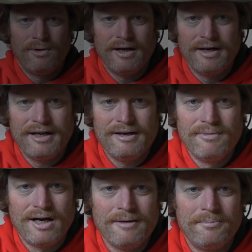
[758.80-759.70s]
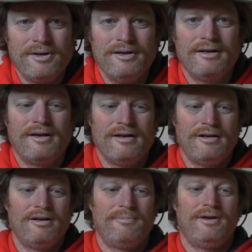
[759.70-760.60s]
1, in my opinion, can
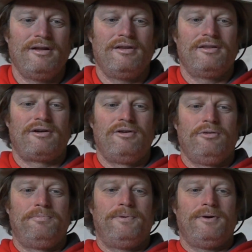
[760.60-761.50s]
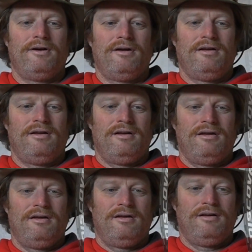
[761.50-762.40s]
only be the Cooper
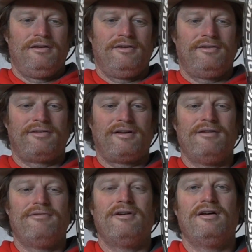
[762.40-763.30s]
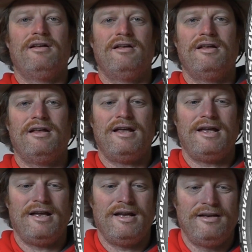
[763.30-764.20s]
Discover
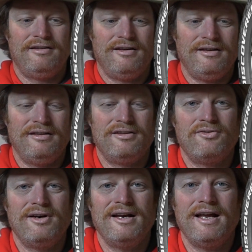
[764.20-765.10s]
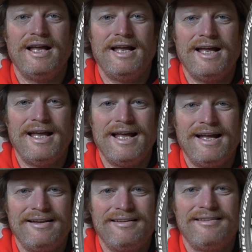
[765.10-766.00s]
AT3
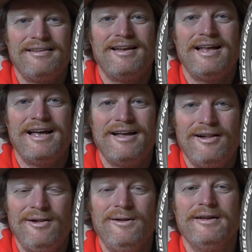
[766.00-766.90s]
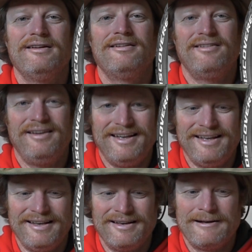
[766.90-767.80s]

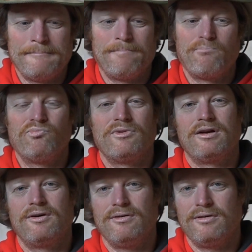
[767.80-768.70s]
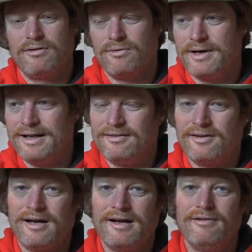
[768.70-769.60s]
XLT. Great
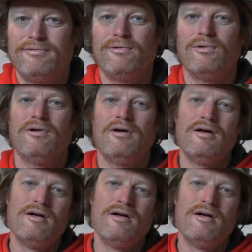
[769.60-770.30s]
tyre for